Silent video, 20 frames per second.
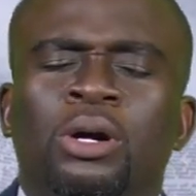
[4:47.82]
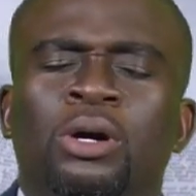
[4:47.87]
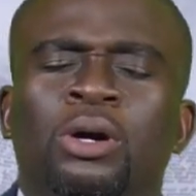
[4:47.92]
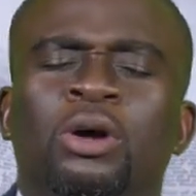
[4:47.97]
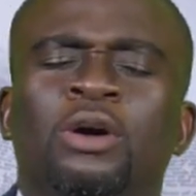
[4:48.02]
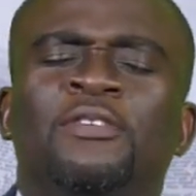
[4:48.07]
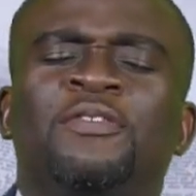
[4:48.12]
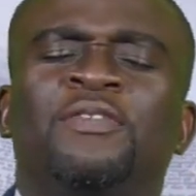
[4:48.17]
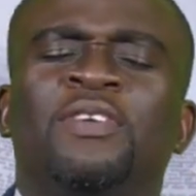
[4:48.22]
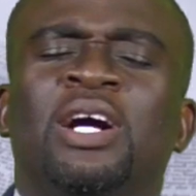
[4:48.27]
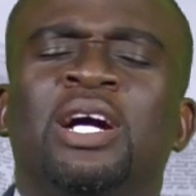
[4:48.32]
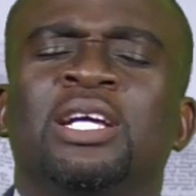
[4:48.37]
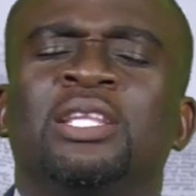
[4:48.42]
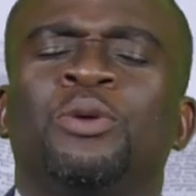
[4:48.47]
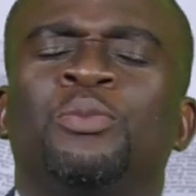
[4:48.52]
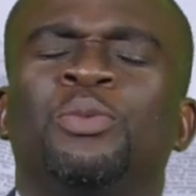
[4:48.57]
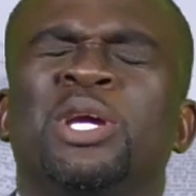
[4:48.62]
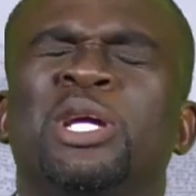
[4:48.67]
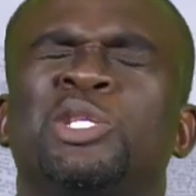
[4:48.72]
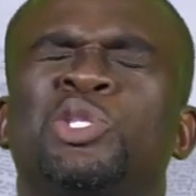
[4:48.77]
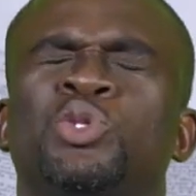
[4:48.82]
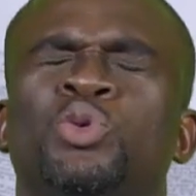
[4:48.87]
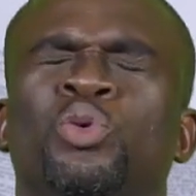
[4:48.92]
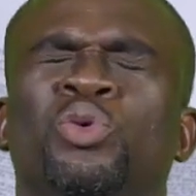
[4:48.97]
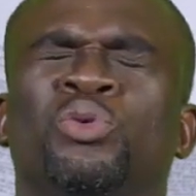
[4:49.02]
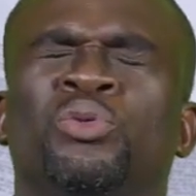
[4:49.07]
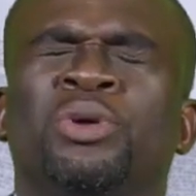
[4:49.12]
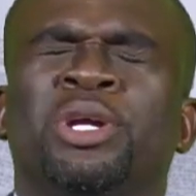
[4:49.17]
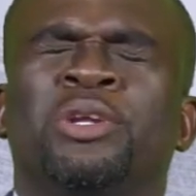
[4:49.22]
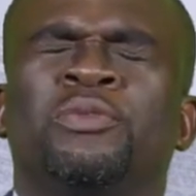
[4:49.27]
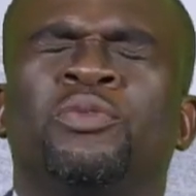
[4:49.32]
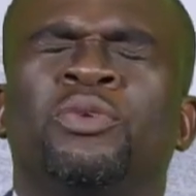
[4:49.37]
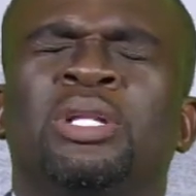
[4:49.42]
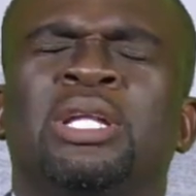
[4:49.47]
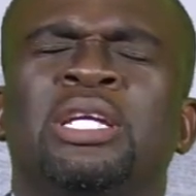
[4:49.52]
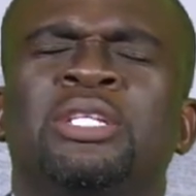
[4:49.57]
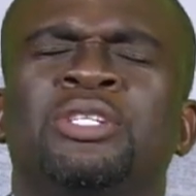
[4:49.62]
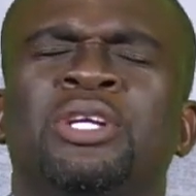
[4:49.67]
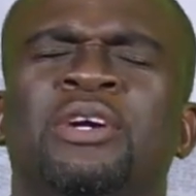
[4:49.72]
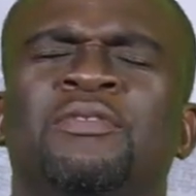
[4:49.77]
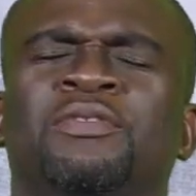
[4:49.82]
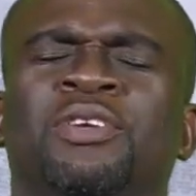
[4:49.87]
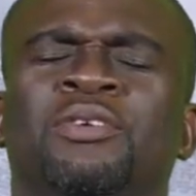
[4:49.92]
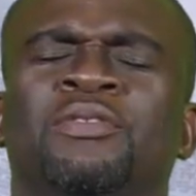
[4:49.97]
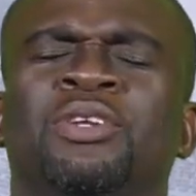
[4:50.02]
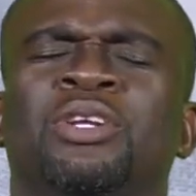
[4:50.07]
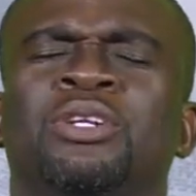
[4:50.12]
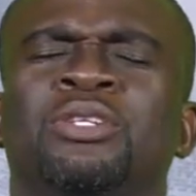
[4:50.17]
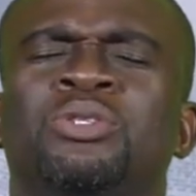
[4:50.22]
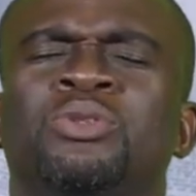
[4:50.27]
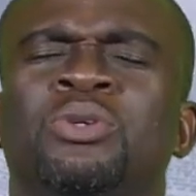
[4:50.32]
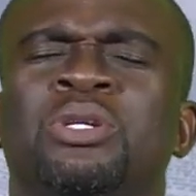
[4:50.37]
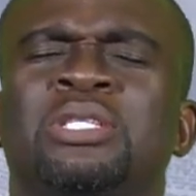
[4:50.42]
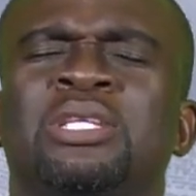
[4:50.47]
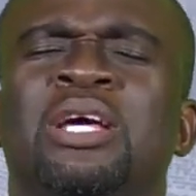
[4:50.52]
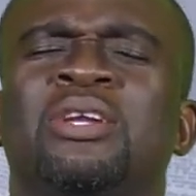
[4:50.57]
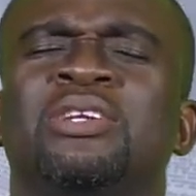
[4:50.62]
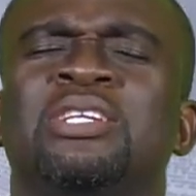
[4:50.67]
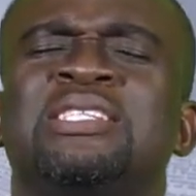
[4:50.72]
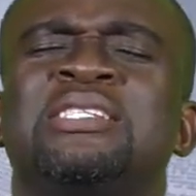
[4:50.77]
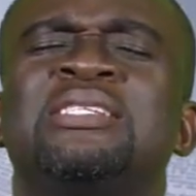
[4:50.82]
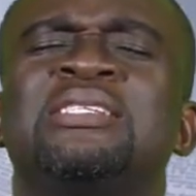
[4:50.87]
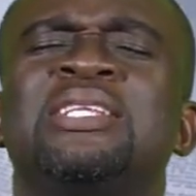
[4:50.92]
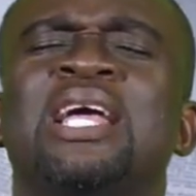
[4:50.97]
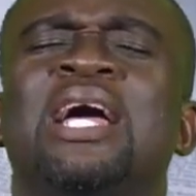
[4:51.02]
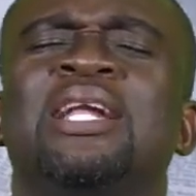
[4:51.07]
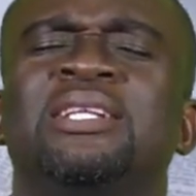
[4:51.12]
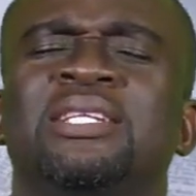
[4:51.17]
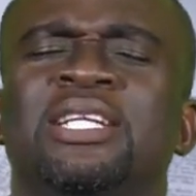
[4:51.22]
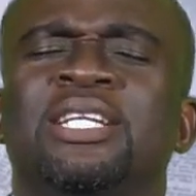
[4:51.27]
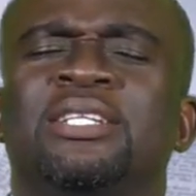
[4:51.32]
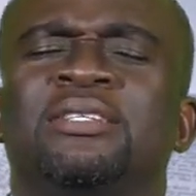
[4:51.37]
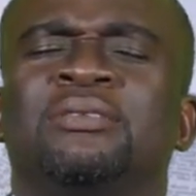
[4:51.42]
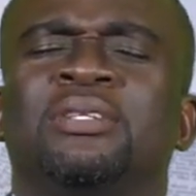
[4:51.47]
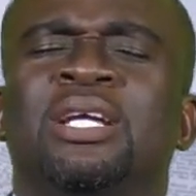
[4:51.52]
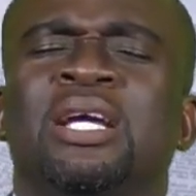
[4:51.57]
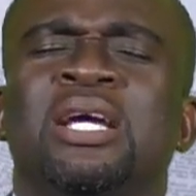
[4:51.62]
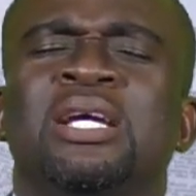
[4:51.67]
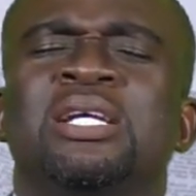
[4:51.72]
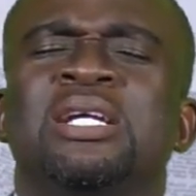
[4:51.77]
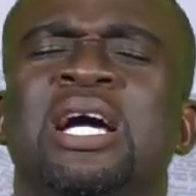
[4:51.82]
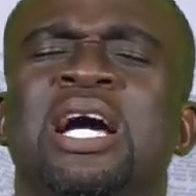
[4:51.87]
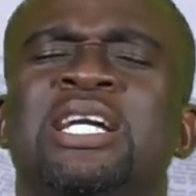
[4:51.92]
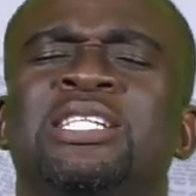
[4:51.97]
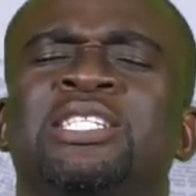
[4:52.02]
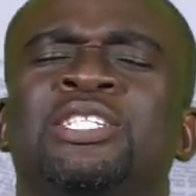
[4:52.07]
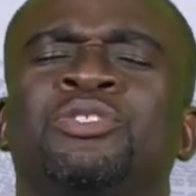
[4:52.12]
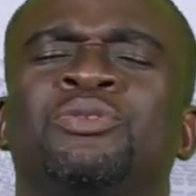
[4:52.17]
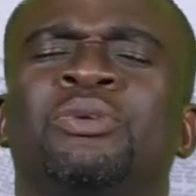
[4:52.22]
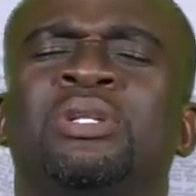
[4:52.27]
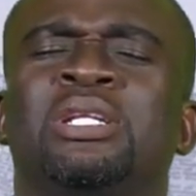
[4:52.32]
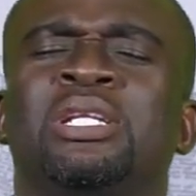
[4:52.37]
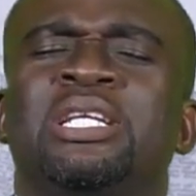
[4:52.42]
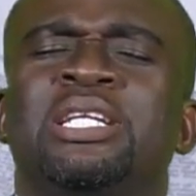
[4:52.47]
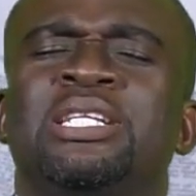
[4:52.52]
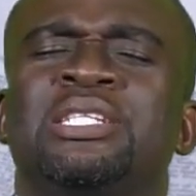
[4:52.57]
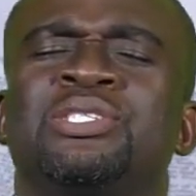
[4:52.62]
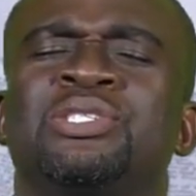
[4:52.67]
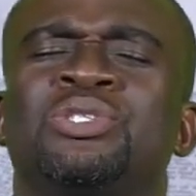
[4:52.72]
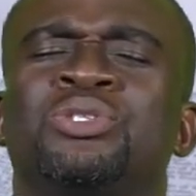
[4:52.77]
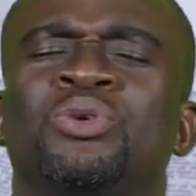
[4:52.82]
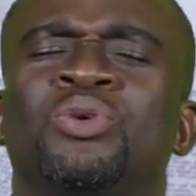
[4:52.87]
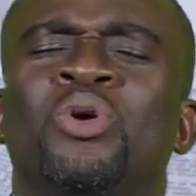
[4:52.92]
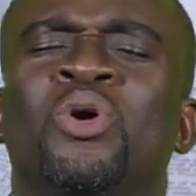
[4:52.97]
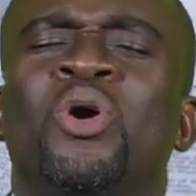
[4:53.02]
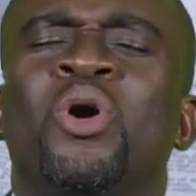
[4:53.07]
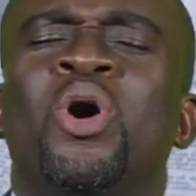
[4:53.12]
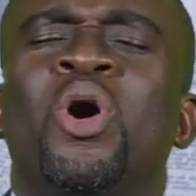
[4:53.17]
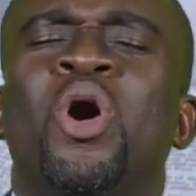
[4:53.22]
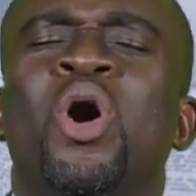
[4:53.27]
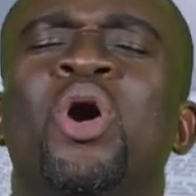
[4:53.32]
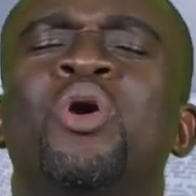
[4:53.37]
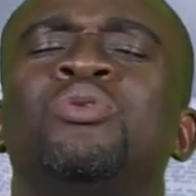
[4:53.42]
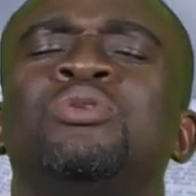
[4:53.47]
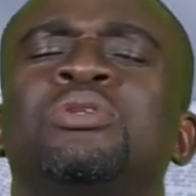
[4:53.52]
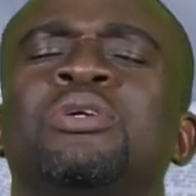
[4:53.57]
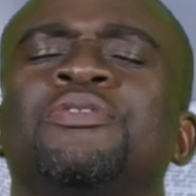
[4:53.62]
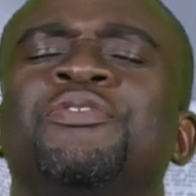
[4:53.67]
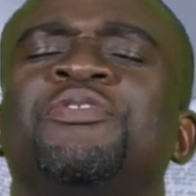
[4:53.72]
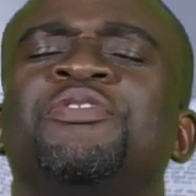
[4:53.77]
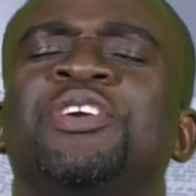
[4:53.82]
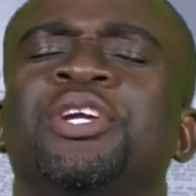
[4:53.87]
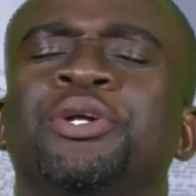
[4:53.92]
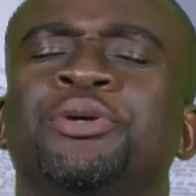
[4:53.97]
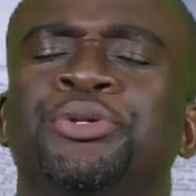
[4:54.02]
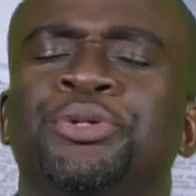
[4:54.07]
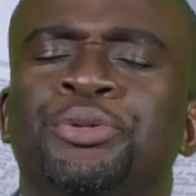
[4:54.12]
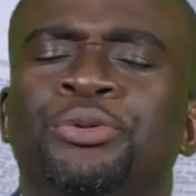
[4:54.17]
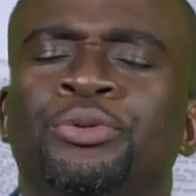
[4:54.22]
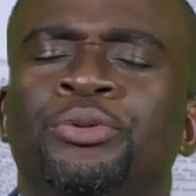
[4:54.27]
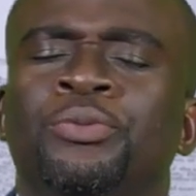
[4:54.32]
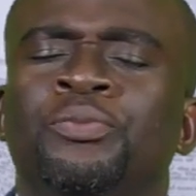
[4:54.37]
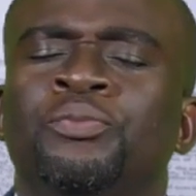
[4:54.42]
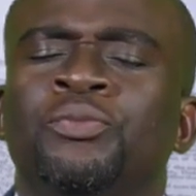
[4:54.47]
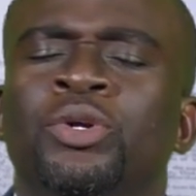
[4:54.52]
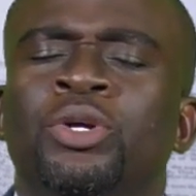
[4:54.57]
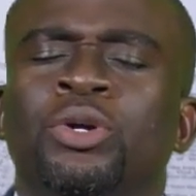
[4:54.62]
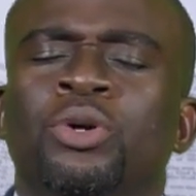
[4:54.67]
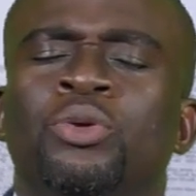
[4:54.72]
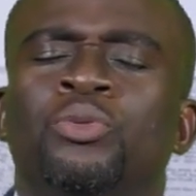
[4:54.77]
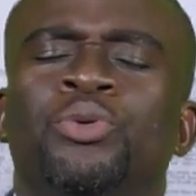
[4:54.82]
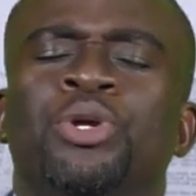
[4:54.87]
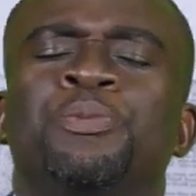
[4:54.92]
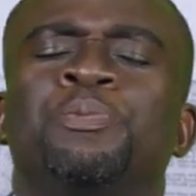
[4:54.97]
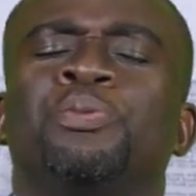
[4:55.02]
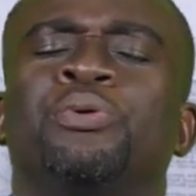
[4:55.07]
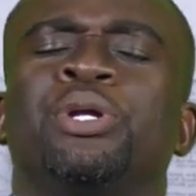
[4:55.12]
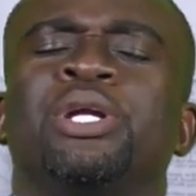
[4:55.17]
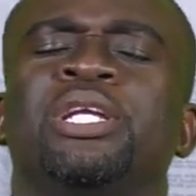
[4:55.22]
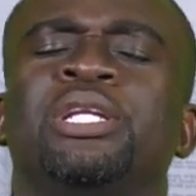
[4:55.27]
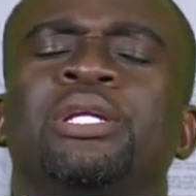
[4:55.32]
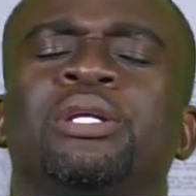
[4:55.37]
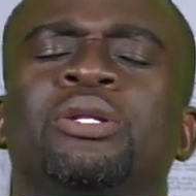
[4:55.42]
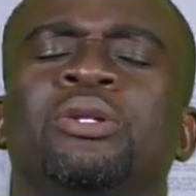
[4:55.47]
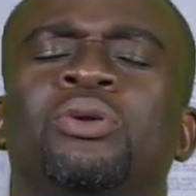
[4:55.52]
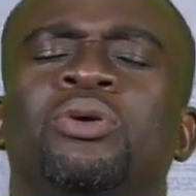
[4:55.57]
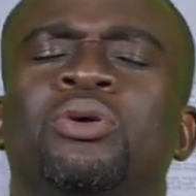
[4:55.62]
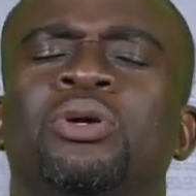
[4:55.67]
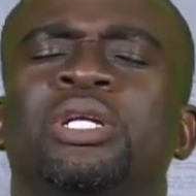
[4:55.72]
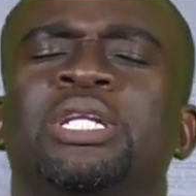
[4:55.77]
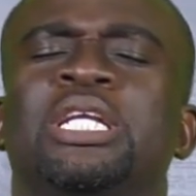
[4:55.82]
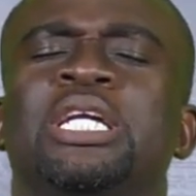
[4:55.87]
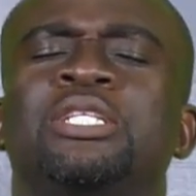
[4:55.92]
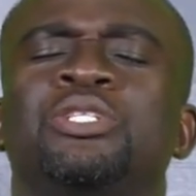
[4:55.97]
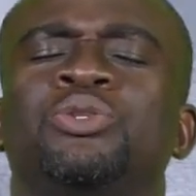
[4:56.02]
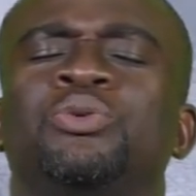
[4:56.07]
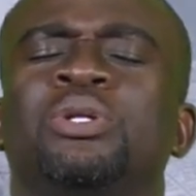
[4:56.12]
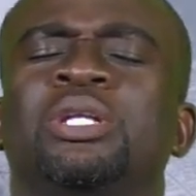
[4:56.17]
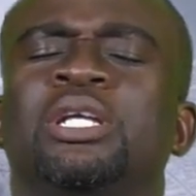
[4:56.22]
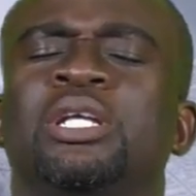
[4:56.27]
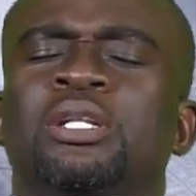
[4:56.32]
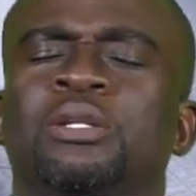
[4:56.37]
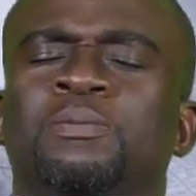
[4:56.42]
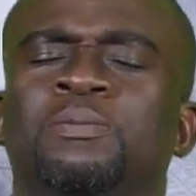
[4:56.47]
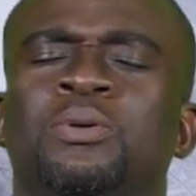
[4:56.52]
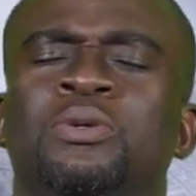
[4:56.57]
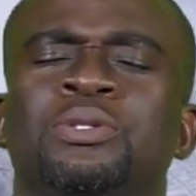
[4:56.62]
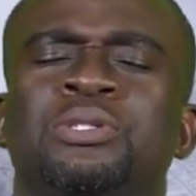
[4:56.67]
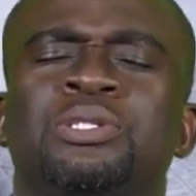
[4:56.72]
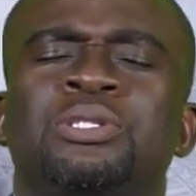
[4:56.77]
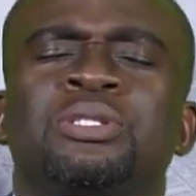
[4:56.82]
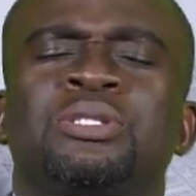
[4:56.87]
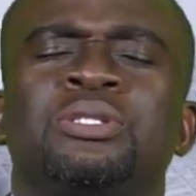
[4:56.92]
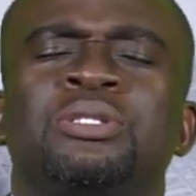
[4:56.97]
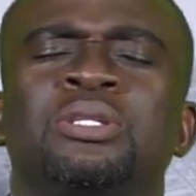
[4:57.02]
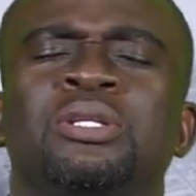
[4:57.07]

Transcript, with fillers: Our oh, Father, we are so grateful that you have given unto us understanding as it relates to how to fear you. We pray, dear Lord, that you will help us